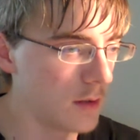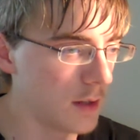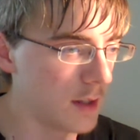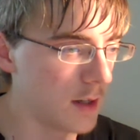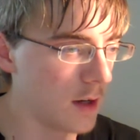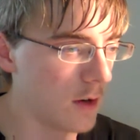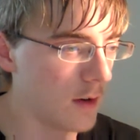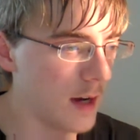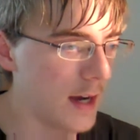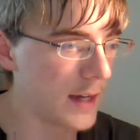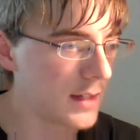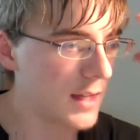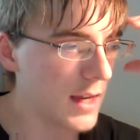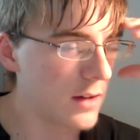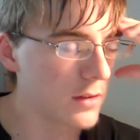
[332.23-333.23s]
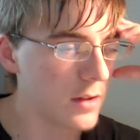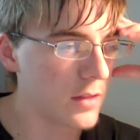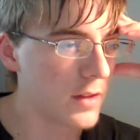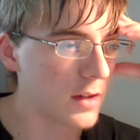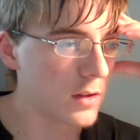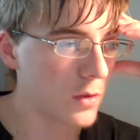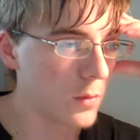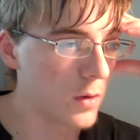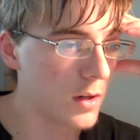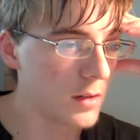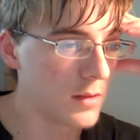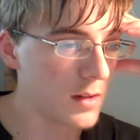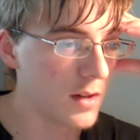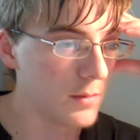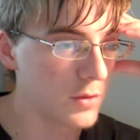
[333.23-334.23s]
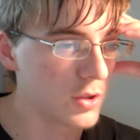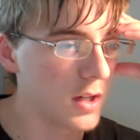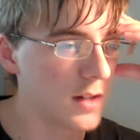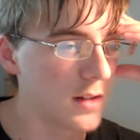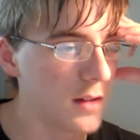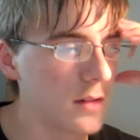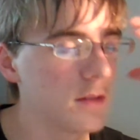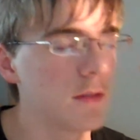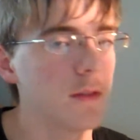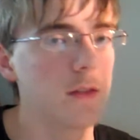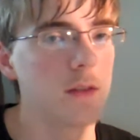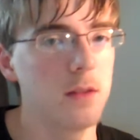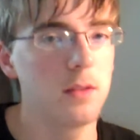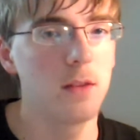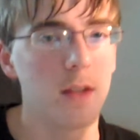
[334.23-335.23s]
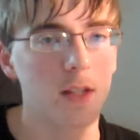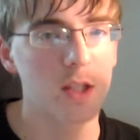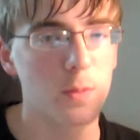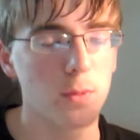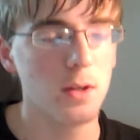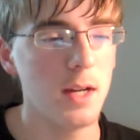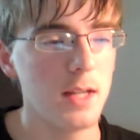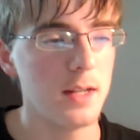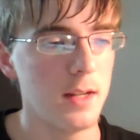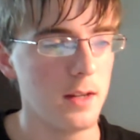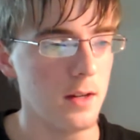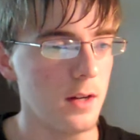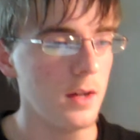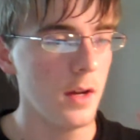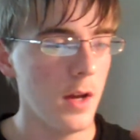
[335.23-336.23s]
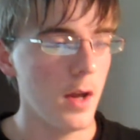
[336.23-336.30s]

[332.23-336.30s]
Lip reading: You know, I can't really think of the word I'm trying to explain here,